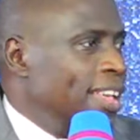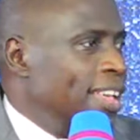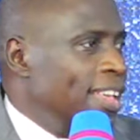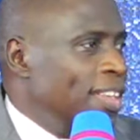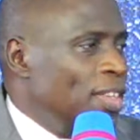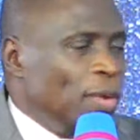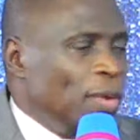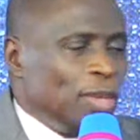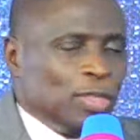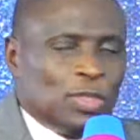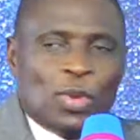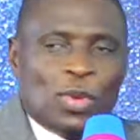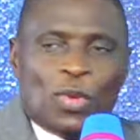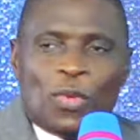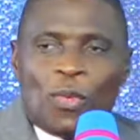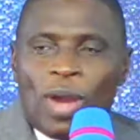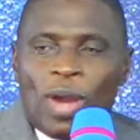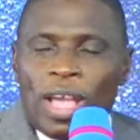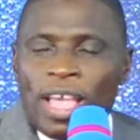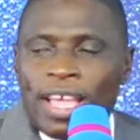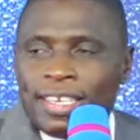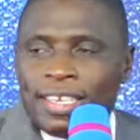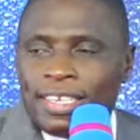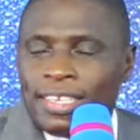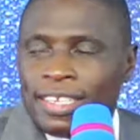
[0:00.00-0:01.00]
you are so
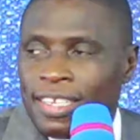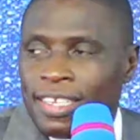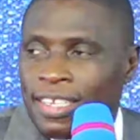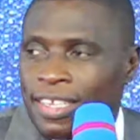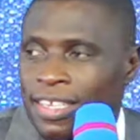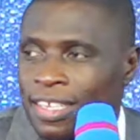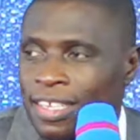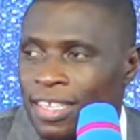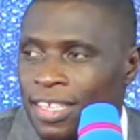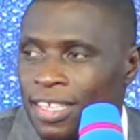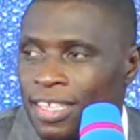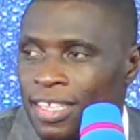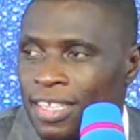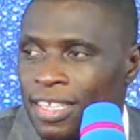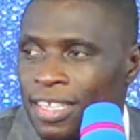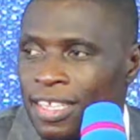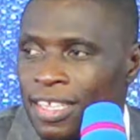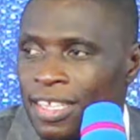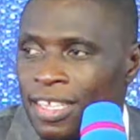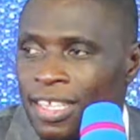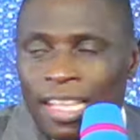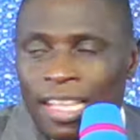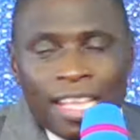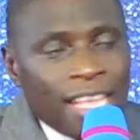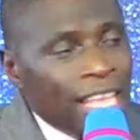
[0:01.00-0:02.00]
quiet.
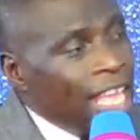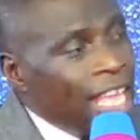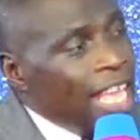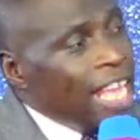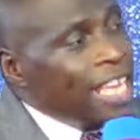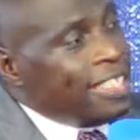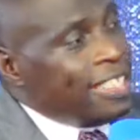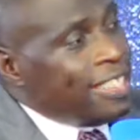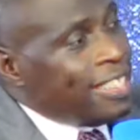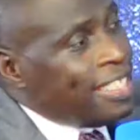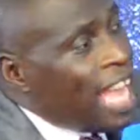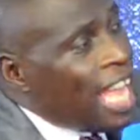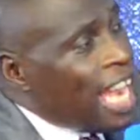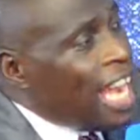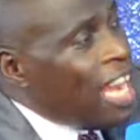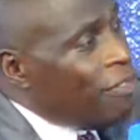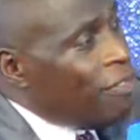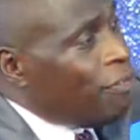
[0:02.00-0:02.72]
It started